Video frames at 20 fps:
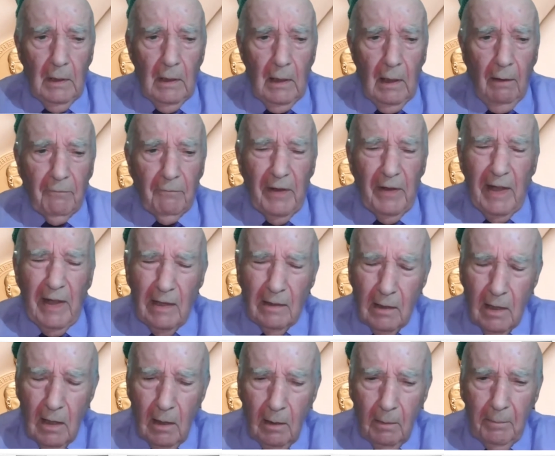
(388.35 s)
of
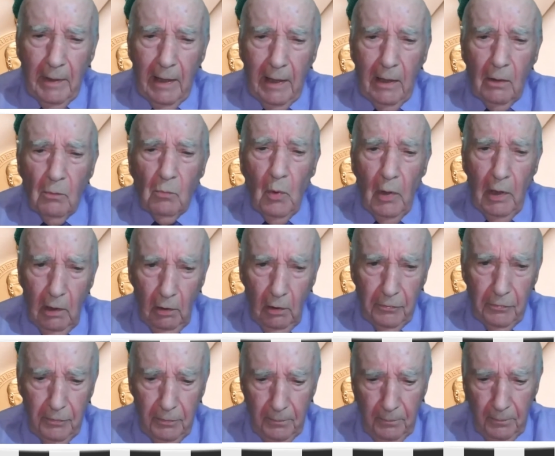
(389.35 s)
income and
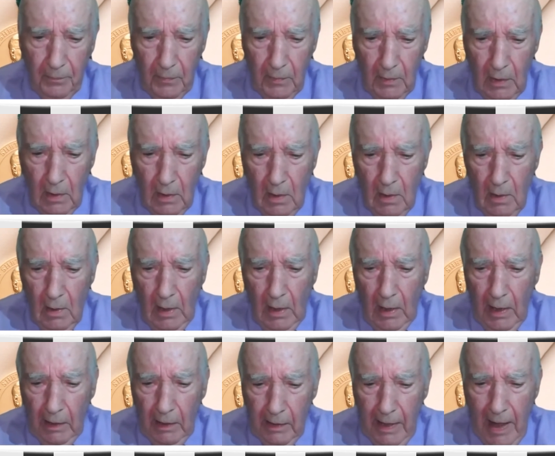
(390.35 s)
wealth,
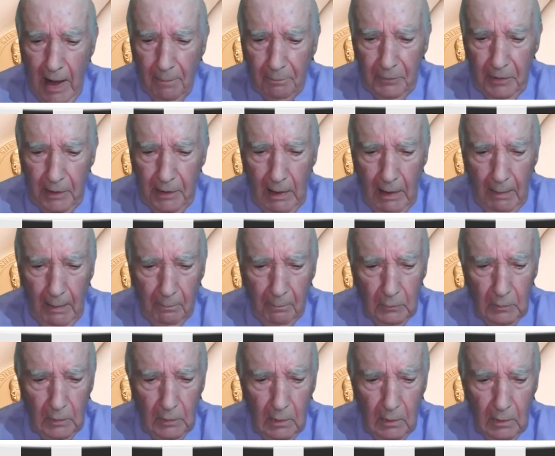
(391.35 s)
a gap that
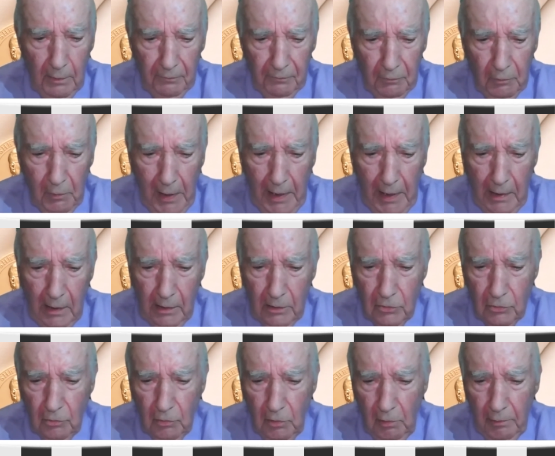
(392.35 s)
I'm afraid
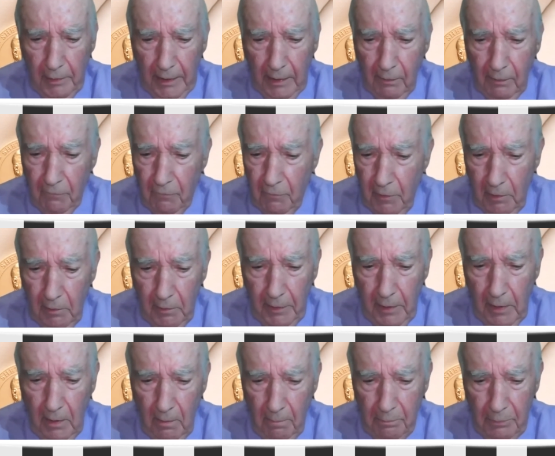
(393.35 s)
is growing
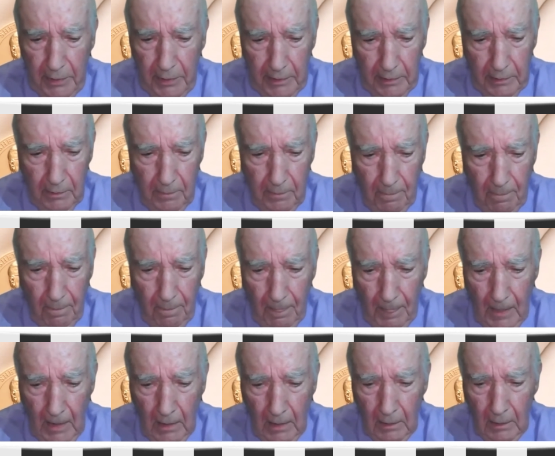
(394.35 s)
very big.
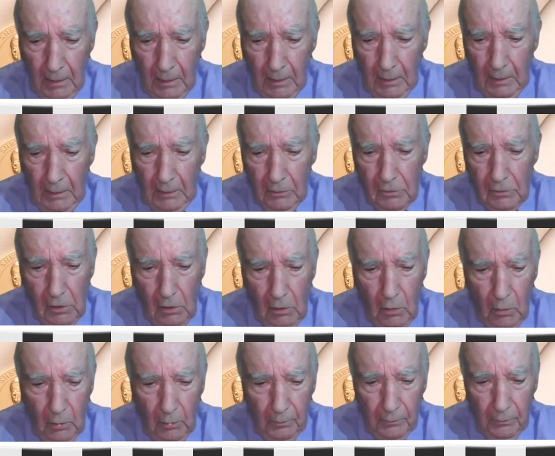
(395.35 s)

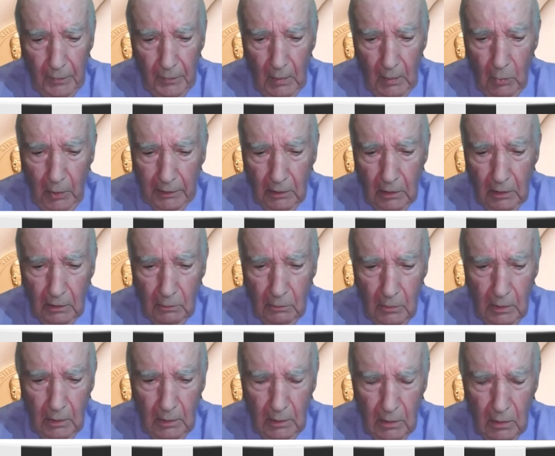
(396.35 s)
So what
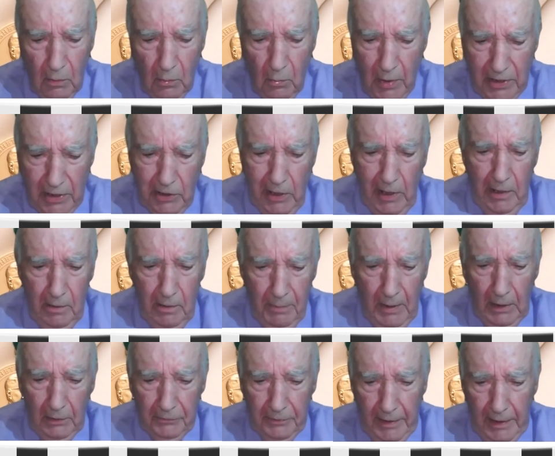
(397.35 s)
can we say
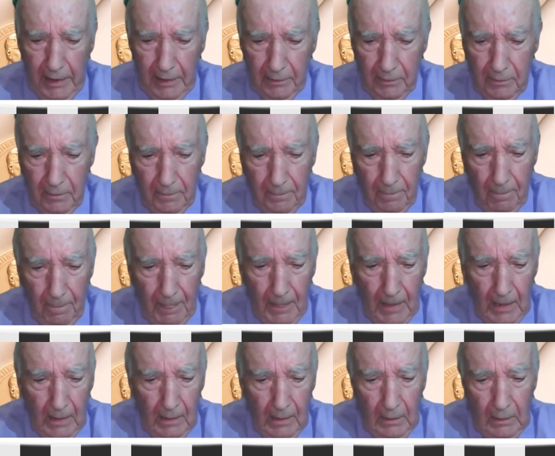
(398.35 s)
about that?
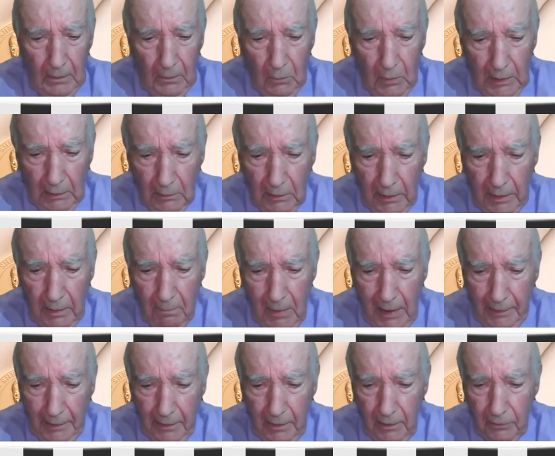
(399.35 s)
Well, in
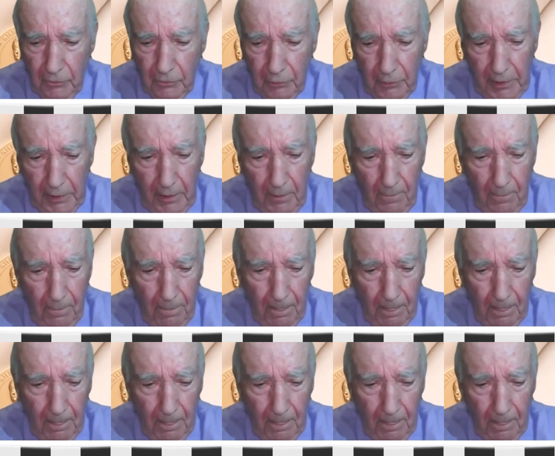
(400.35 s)
my country,